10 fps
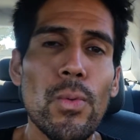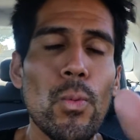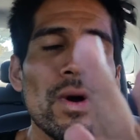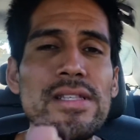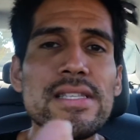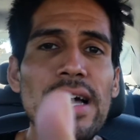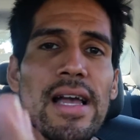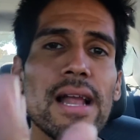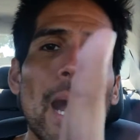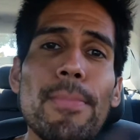one
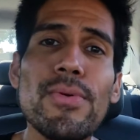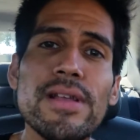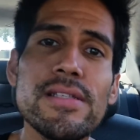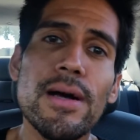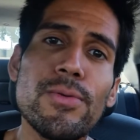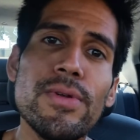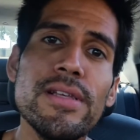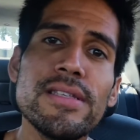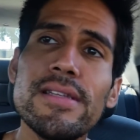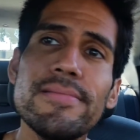side operates on
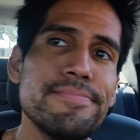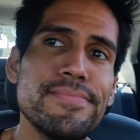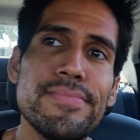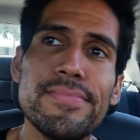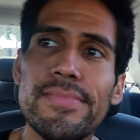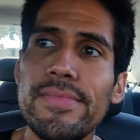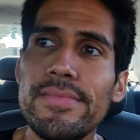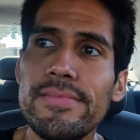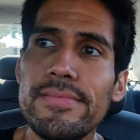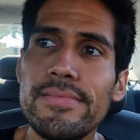reason,
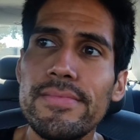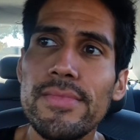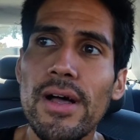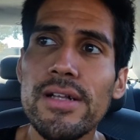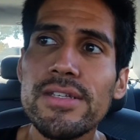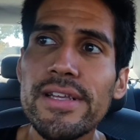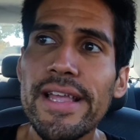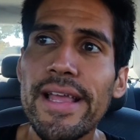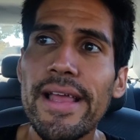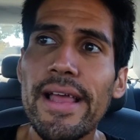logic,
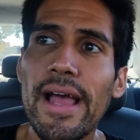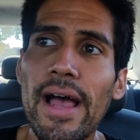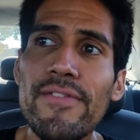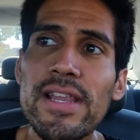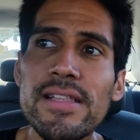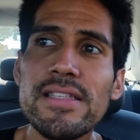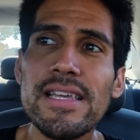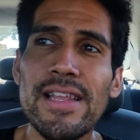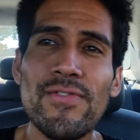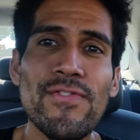evidence,
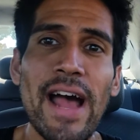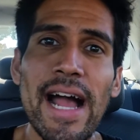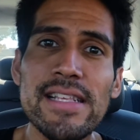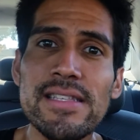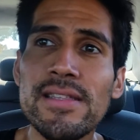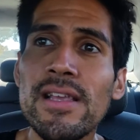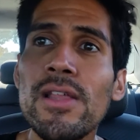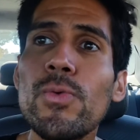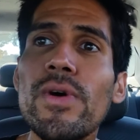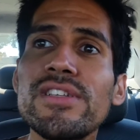and facts, and the
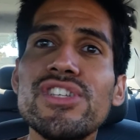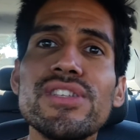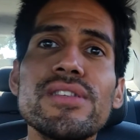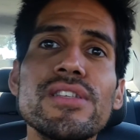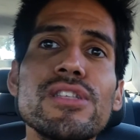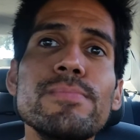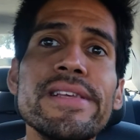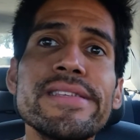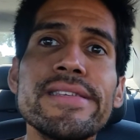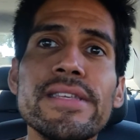other one just
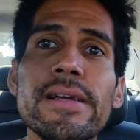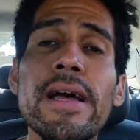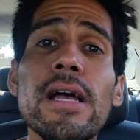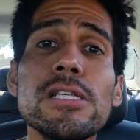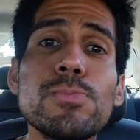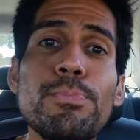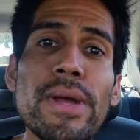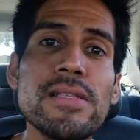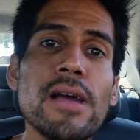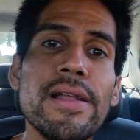dismisses it,
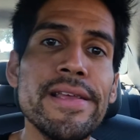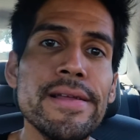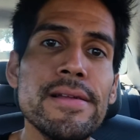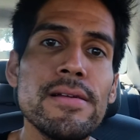spits on it,